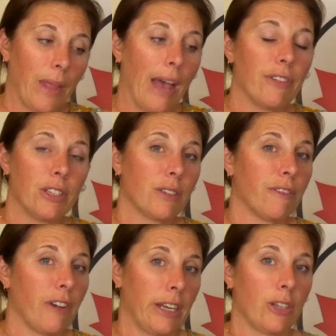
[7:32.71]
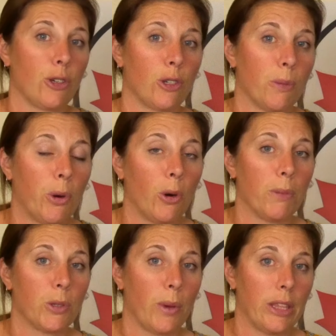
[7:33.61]
evidence of financial support
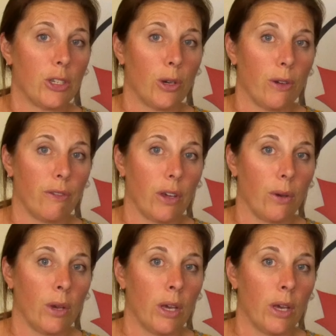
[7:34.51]
between the two of you.